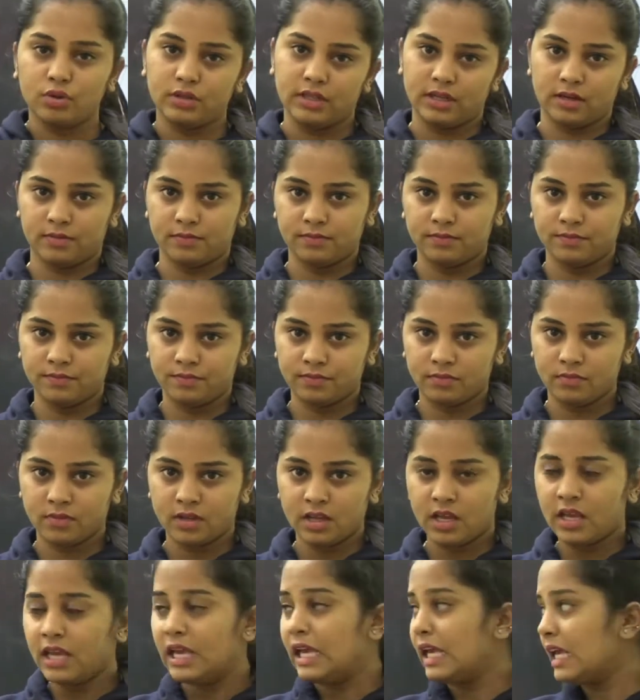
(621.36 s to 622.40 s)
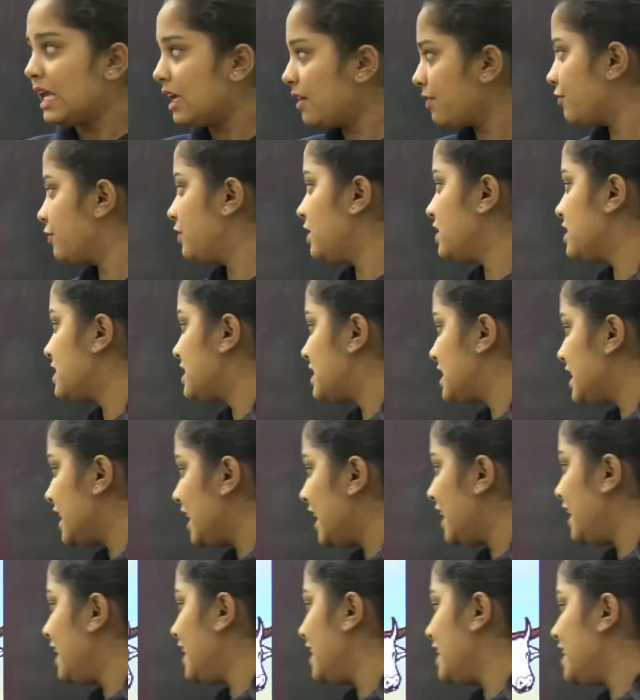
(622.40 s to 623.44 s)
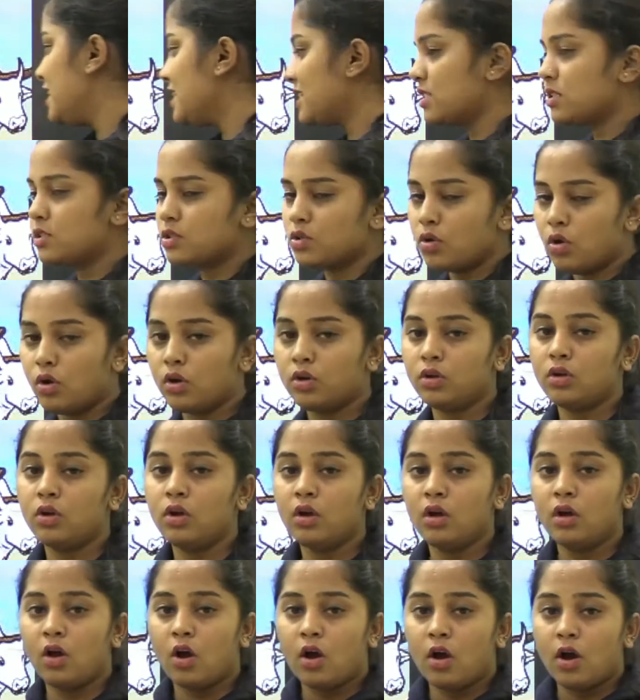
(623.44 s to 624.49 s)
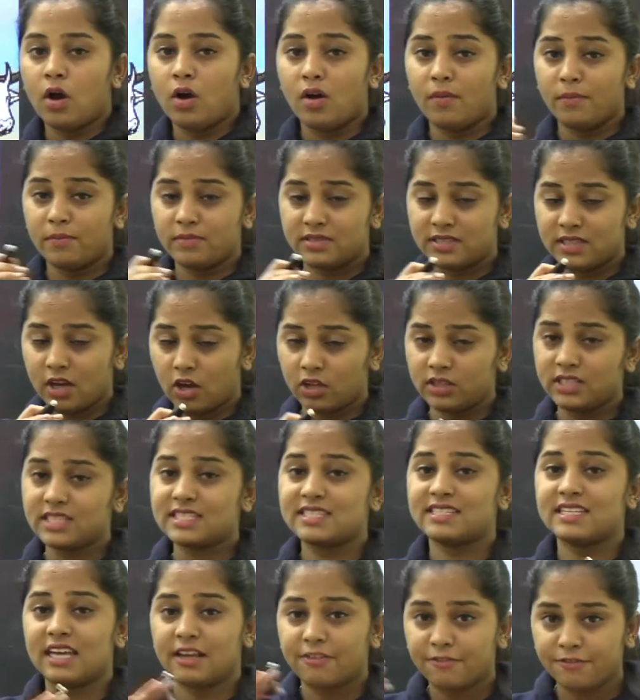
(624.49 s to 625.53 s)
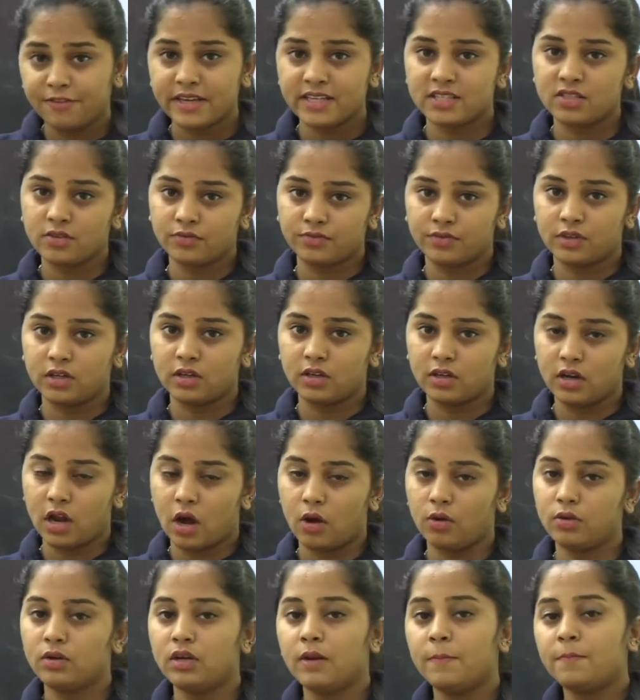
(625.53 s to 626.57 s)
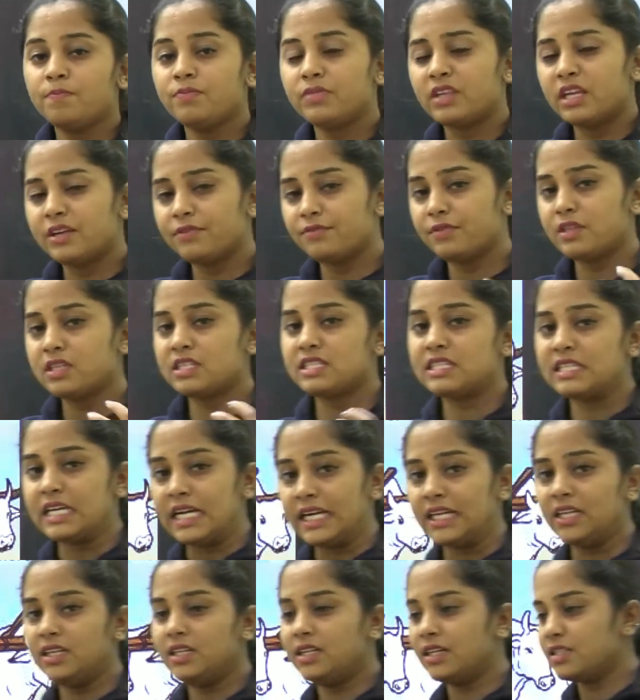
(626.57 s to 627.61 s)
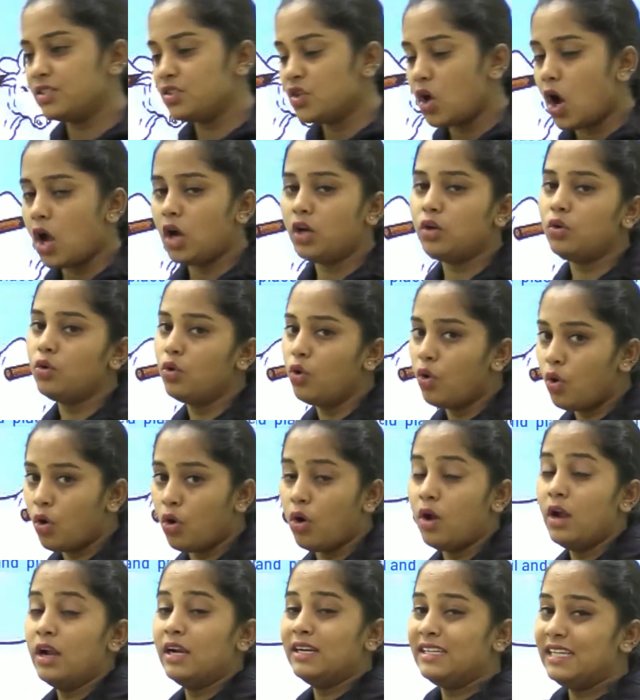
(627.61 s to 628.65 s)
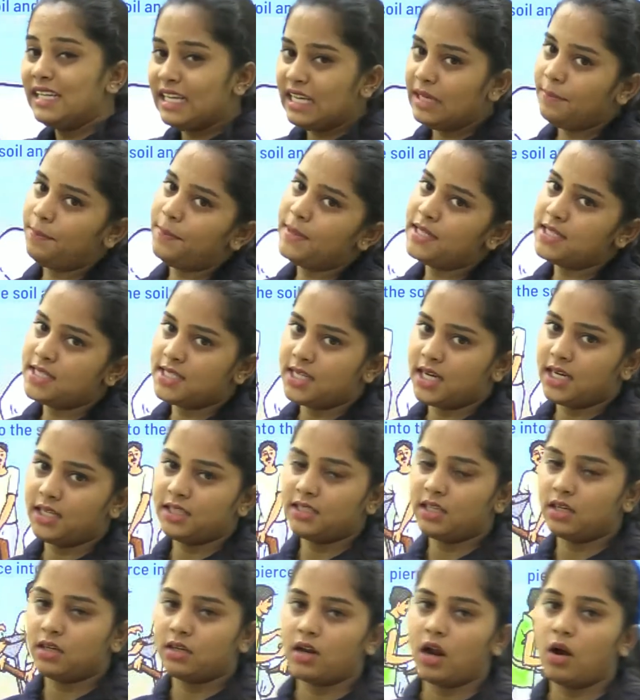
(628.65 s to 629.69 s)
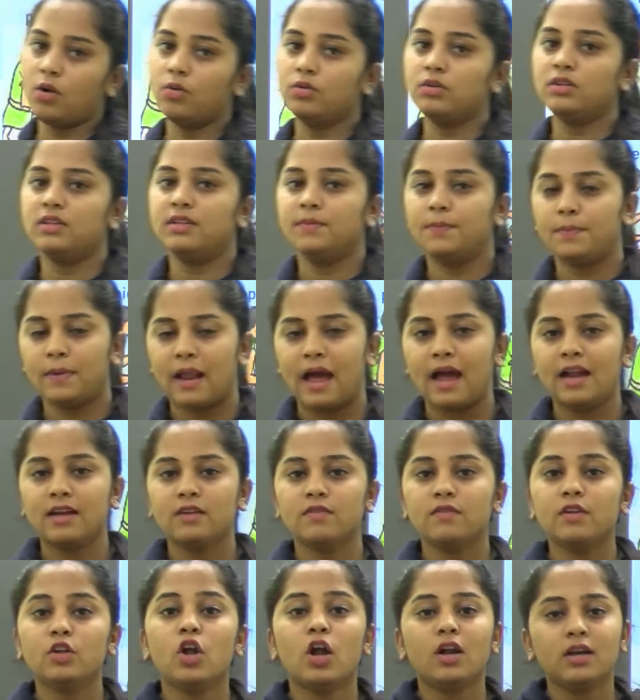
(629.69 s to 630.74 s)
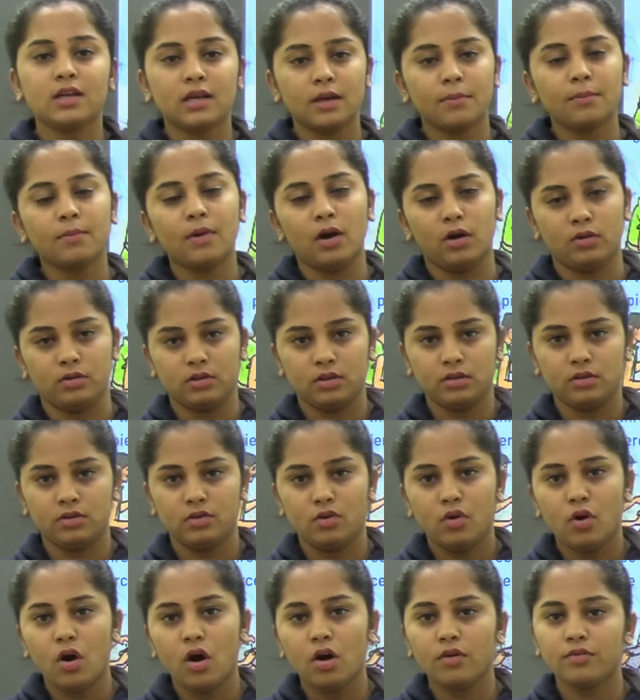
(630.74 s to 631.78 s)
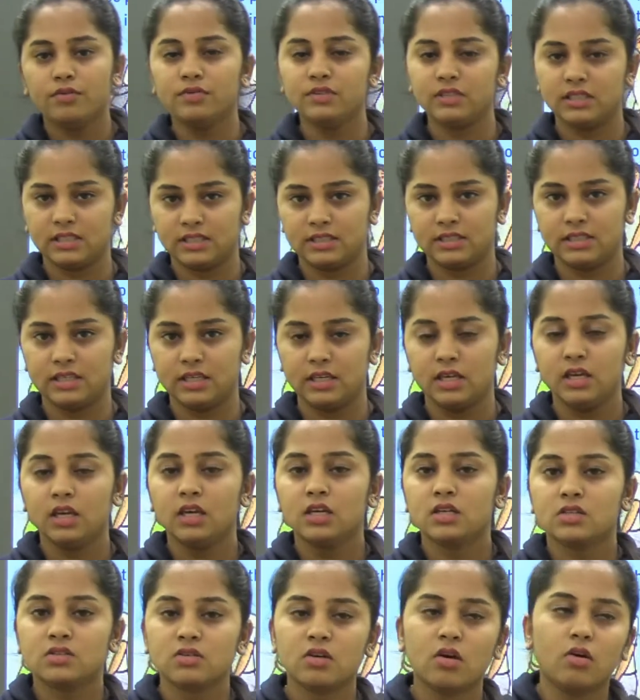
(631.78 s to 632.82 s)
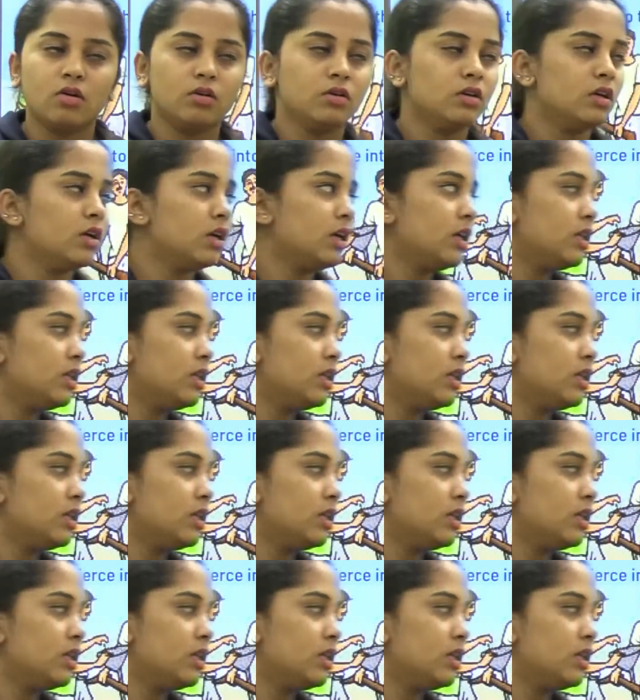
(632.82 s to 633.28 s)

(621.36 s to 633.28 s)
there. If the seed is sown on the surface of the ground, if the seed does not go deep inside the ground, the plant will not come out, obviously. So